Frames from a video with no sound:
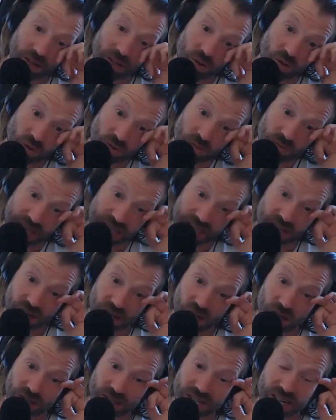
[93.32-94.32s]
cool. That's a
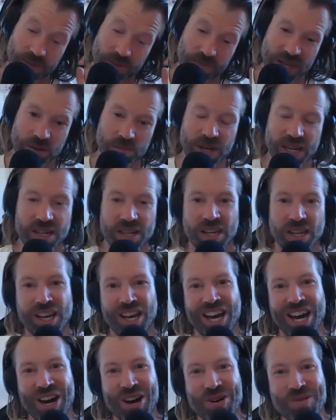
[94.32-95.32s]
long time then, But,
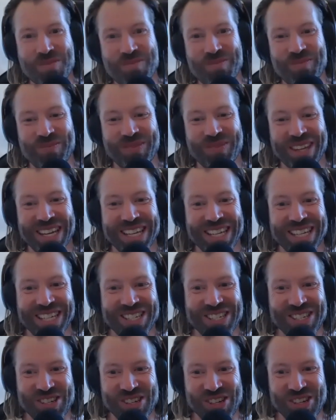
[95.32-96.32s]
Um, yeah.
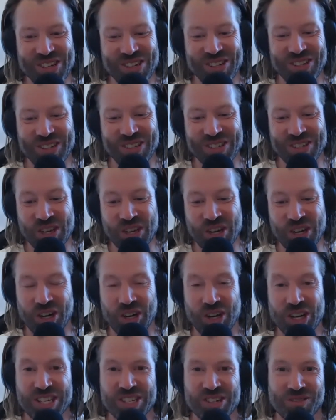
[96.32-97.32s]
So, so yeah,
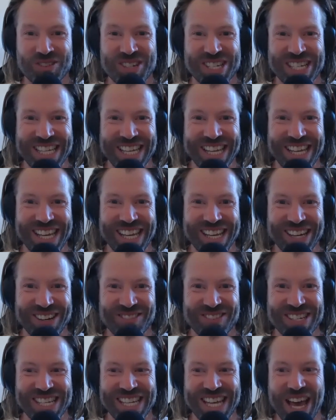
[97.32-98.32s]
lots obviously
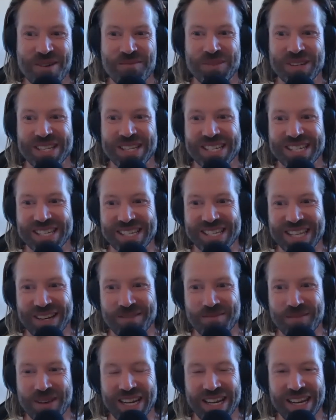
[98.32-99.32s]
obviously happened since
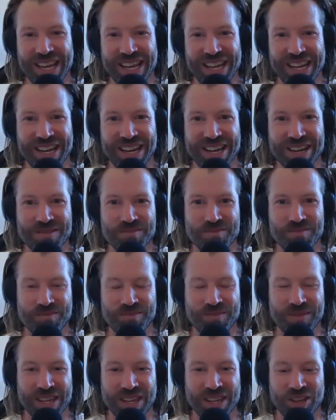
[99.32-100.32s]
then, man. And
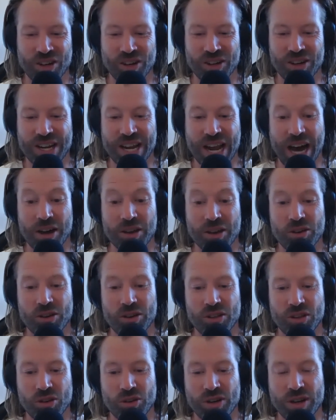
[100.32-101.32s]
um, you know, now you're
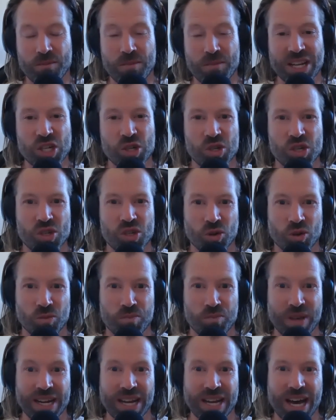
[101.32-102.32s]
you're in much sort of
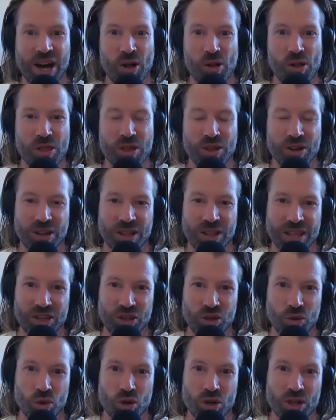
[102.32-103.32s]
better health than than
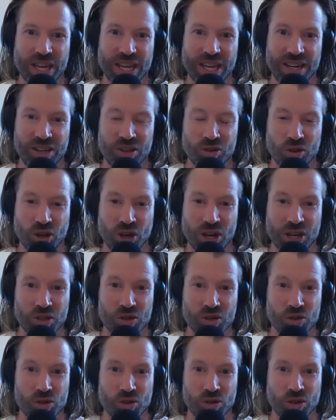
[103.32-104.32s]
you were then. You were going
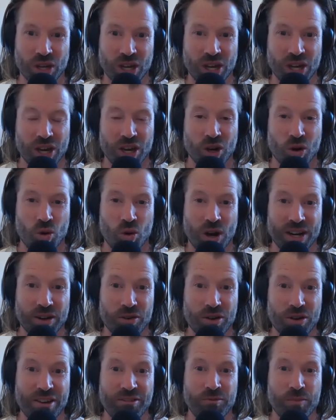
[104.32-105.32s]
through quite a
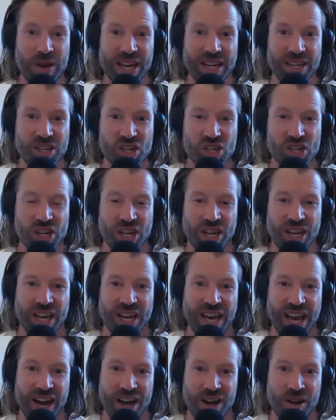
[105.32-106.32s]
rough patch,
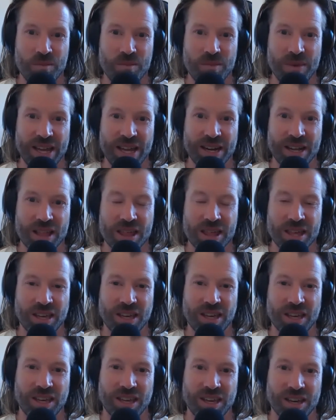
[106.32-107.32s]
um, and I
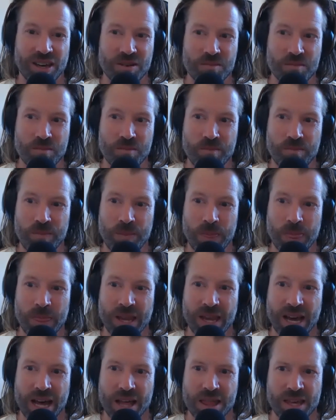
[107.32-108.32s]
think yeah. um,
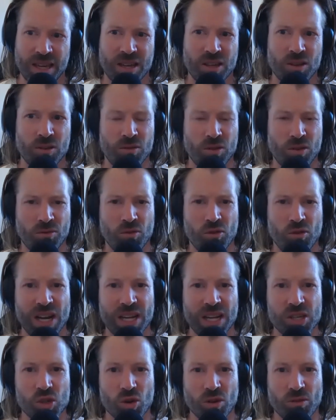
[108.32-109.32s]
I think you you've
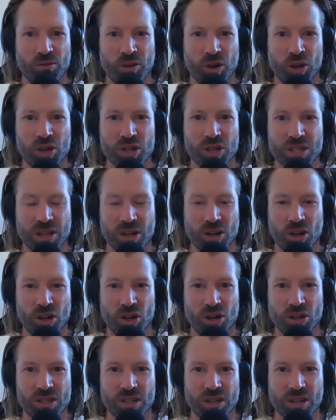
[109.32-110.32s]
really sort of focused a lot
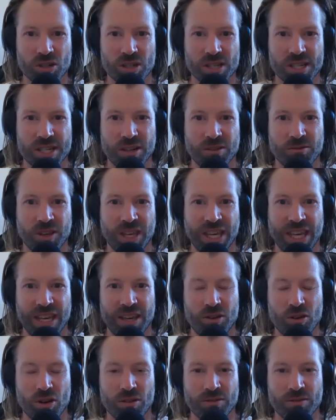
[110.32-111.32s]
on on self
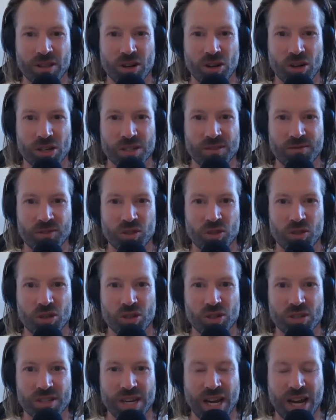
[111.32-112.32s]
care over the last few
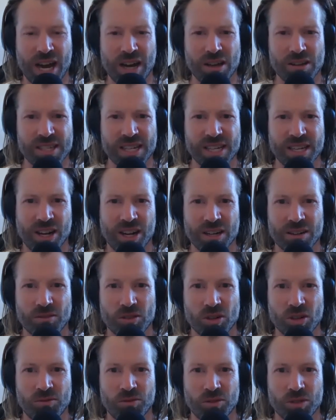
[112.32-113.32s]
years. How's that kind of
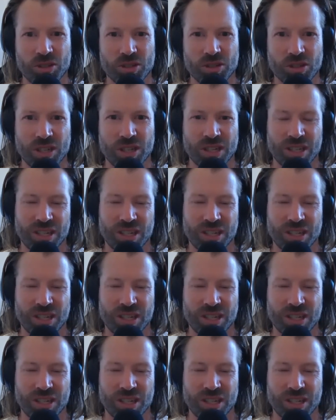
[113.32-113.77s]
looked for you?